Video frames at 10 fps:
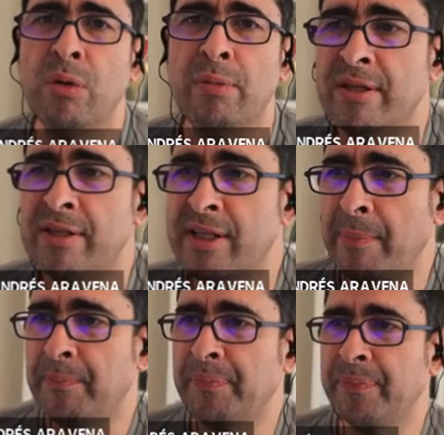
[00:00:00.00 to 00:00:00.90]
the same.
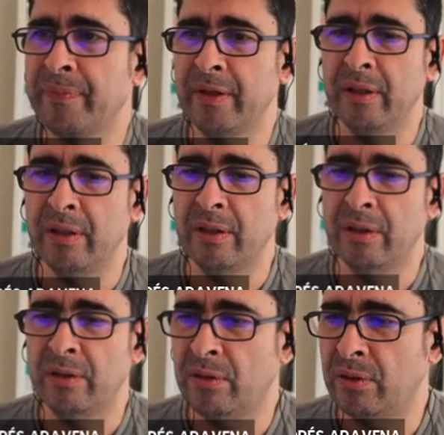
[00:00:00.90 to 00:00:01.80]

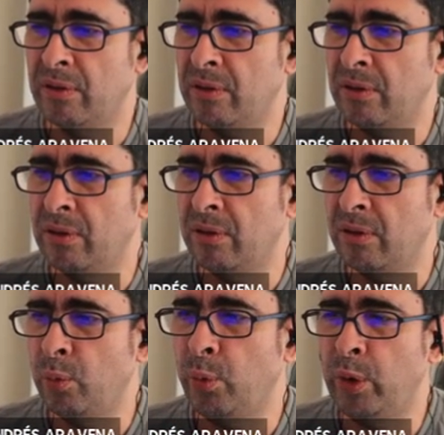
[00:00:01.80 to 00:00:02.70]

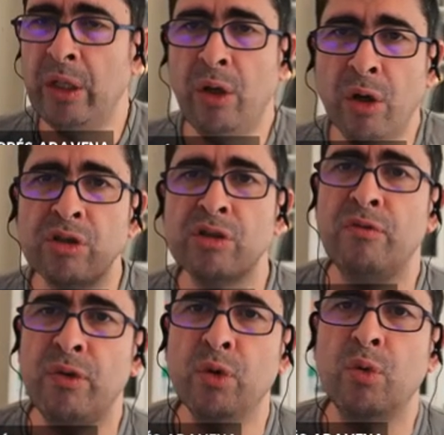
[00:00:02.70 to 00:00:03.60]
So we lost
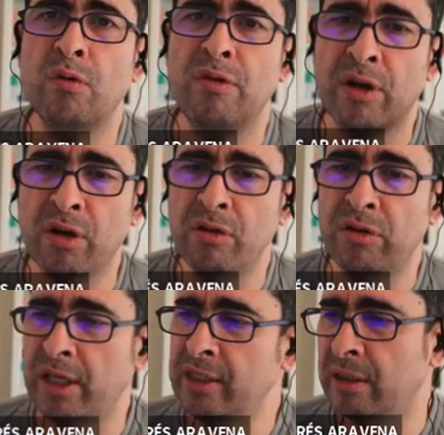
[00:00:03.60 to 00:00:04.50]
view of the
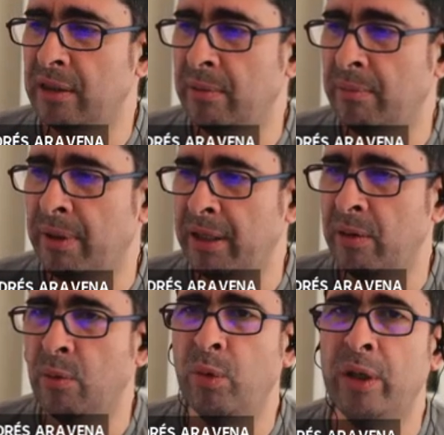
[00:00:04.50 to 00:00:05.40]
context, but
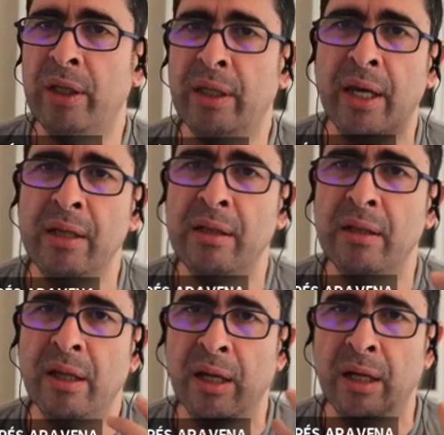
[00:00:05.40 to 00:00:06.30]
we
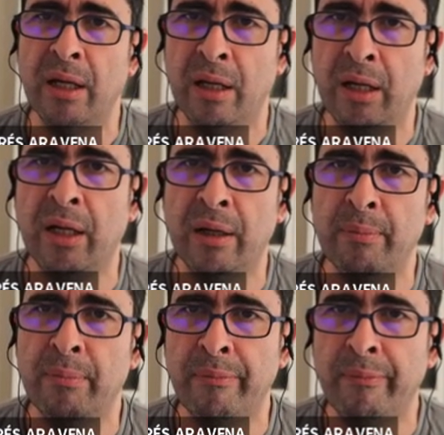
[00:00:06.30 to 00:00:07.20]
gain a
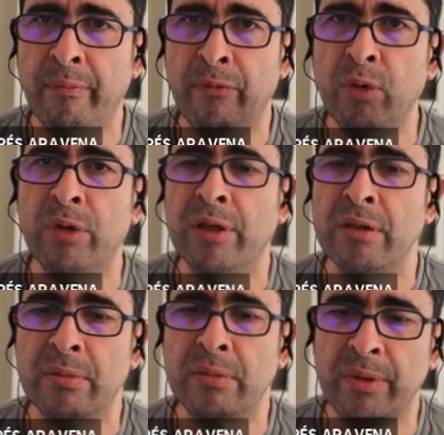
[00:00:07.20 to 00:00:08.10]
view that
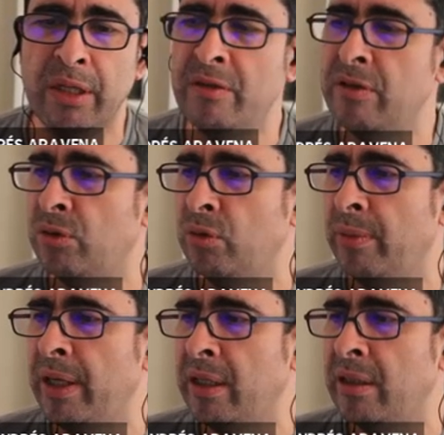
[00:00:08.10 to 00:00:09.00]
is easy to
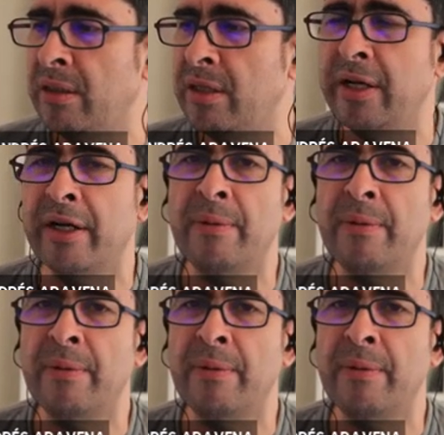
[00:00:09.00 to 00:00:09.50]
make it general.